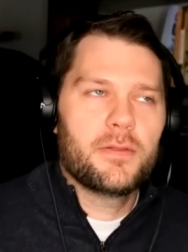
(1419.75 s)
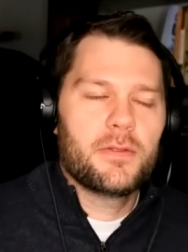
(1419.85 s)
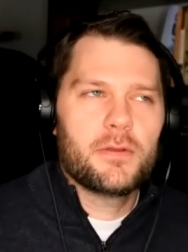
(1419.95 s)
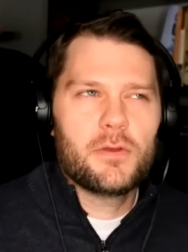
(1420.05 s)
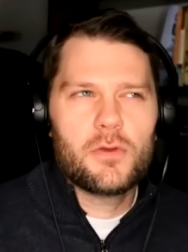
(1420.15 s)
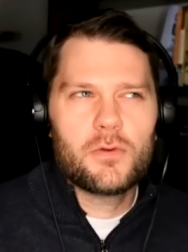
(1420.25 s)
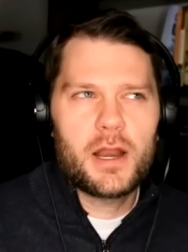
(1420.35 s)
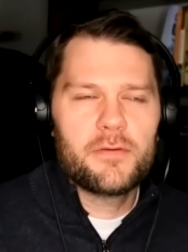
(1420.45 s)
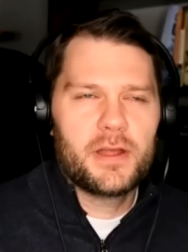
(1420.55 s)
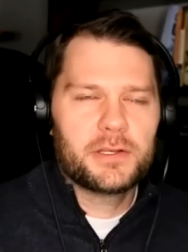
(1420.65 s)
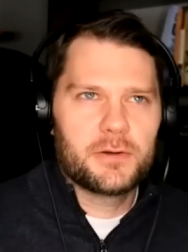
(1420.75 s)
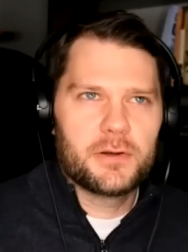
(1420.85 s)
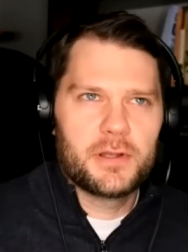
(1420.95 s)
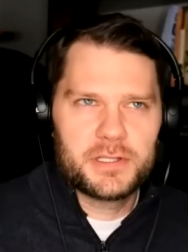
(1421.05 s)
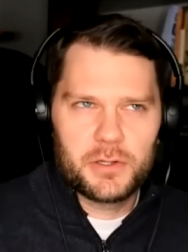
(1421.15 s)
you kind of enter
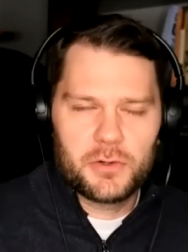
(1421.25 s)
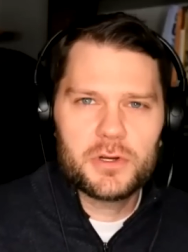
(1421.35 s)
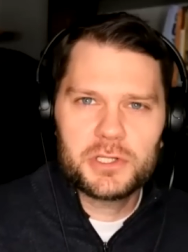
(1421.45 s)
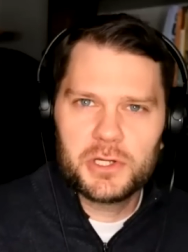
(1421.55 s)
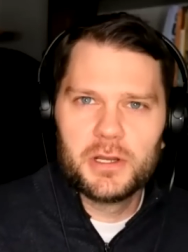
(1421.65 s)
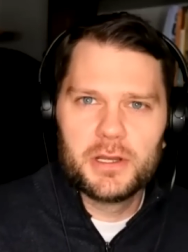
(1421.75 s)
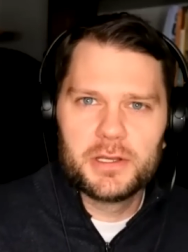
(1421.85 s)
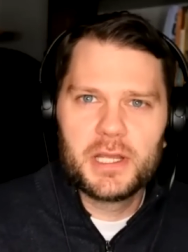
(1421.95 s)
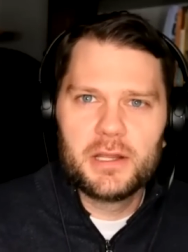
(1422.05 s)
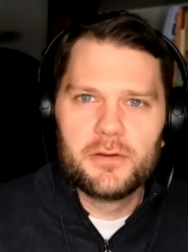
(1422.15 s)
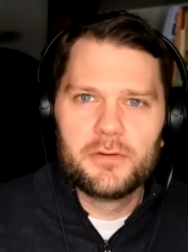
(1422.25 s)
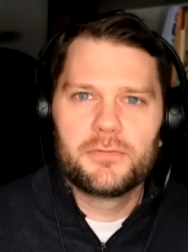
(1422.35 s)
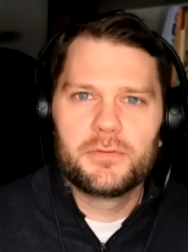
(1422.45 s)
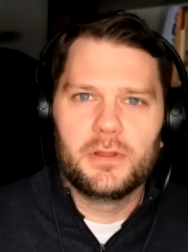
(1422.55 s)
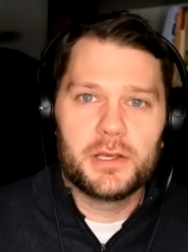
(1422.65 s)
as a Christian a state of
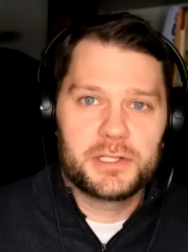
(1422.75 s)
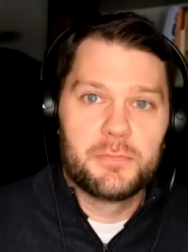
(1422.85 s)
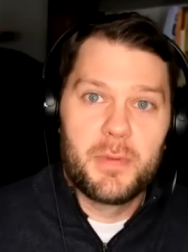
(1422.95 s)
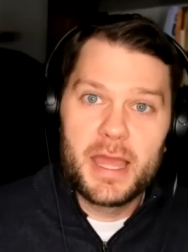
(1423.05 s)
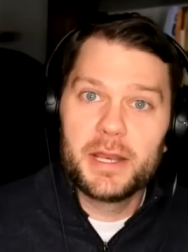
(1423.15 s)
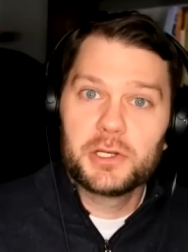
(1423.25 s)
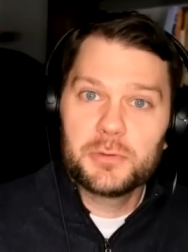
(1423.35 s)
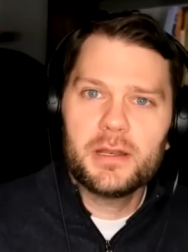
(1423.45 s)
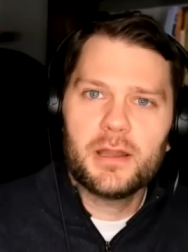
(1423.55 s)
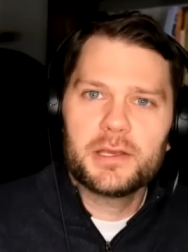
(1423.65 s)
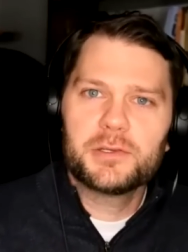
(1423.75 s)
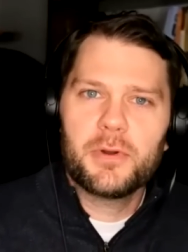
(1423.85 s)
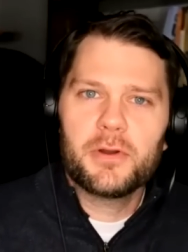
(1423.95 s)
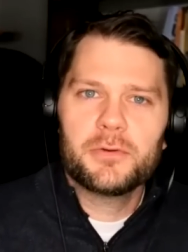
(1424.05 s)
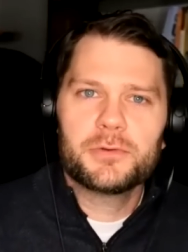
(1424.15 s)
lust management, I
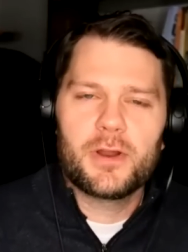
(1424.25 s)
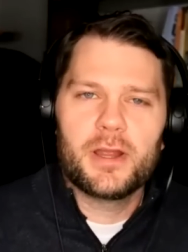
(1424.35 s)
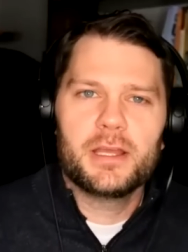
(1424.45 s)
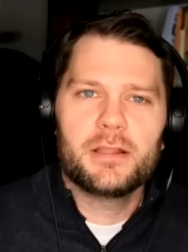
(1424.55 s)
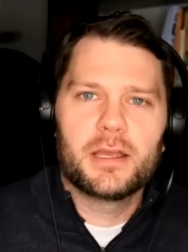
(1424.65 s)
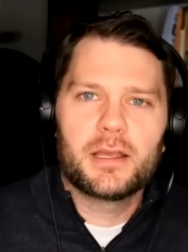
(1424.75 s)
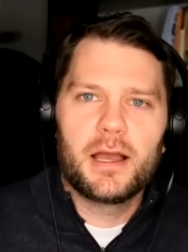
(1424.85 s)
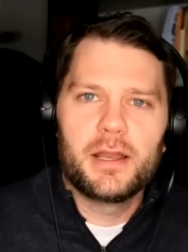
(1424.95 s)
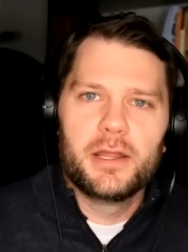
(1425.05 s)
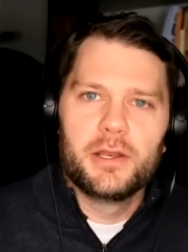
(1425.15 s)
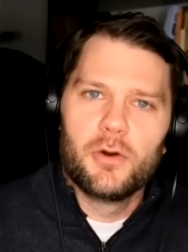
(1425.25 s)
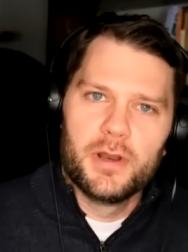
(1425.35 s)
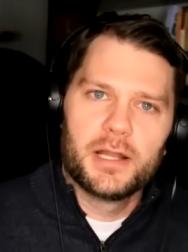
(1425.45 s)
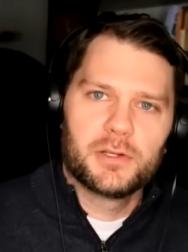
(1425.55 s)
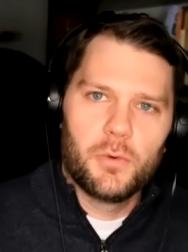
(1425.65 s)
suppose, right? Like mm-hmm. I, I, mm-hmm. know
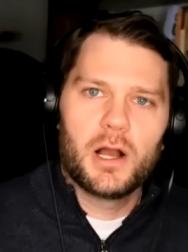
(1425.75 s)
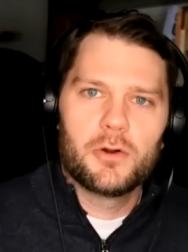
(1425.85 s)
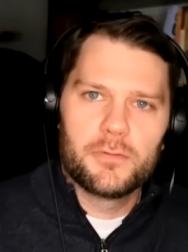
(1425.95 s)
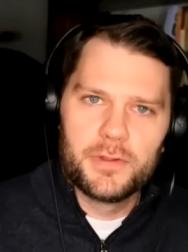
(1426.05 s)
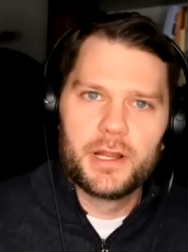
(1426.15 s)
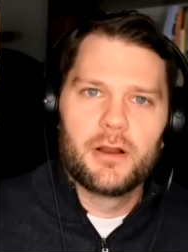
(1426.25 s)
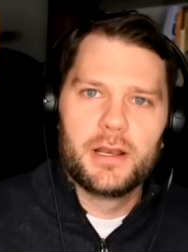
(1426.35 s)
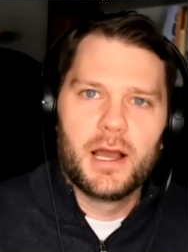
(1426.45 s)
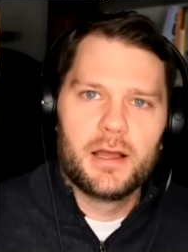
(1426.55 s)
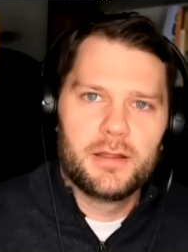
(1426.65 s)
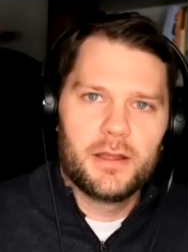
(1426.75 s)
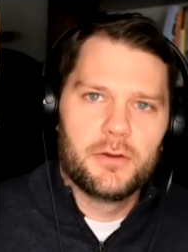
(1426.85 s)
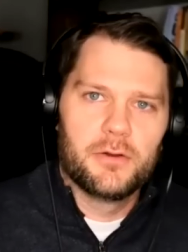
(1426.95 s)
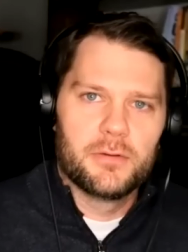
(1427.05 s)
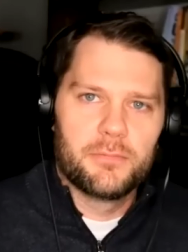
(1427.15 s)
not to walk over there, I not I
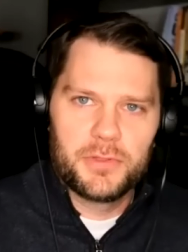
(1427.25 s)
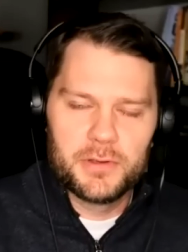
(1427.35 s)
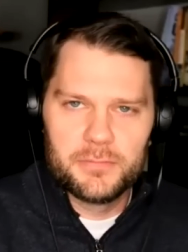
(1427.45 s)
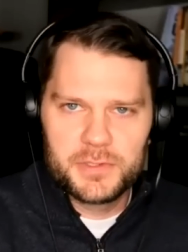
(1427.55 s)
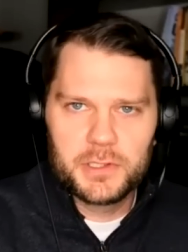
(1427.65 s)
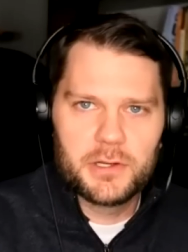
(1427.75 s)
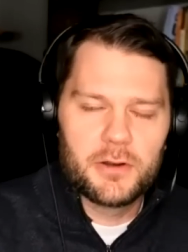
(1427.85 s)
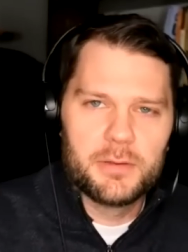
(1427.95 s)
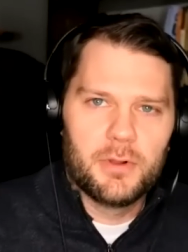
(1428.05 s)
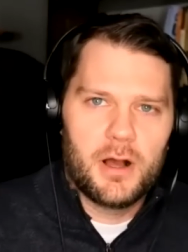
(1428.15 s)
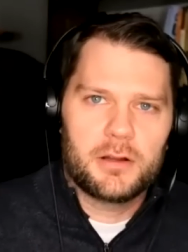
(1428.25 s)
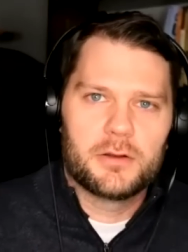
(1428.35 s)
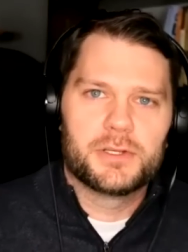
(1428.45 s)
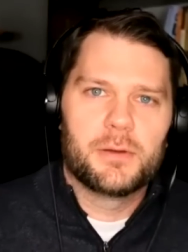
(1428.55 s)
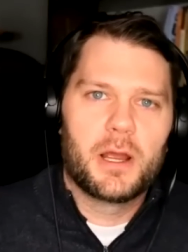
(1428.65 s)
know to put the security
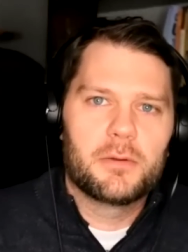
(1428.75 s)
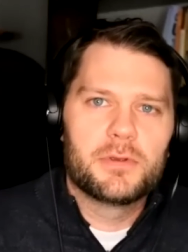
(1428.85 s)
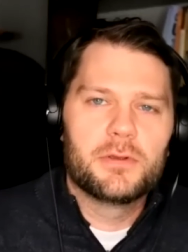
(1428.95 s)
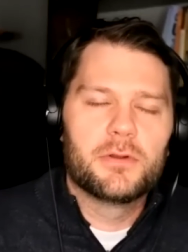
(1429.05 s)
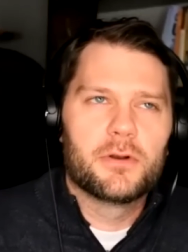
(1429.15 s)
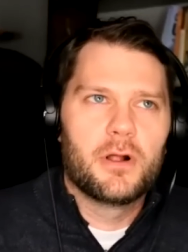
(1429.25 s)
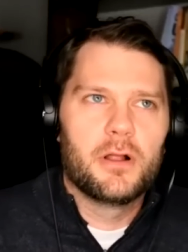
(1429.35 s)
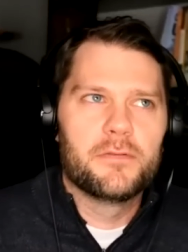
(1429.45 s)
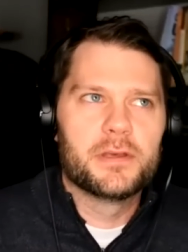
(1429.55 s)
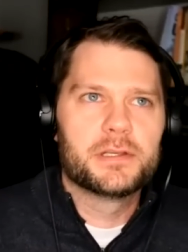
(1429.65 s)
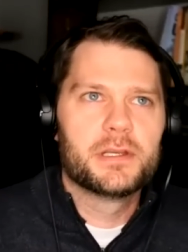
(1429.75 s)
blockers on my computer and all of this,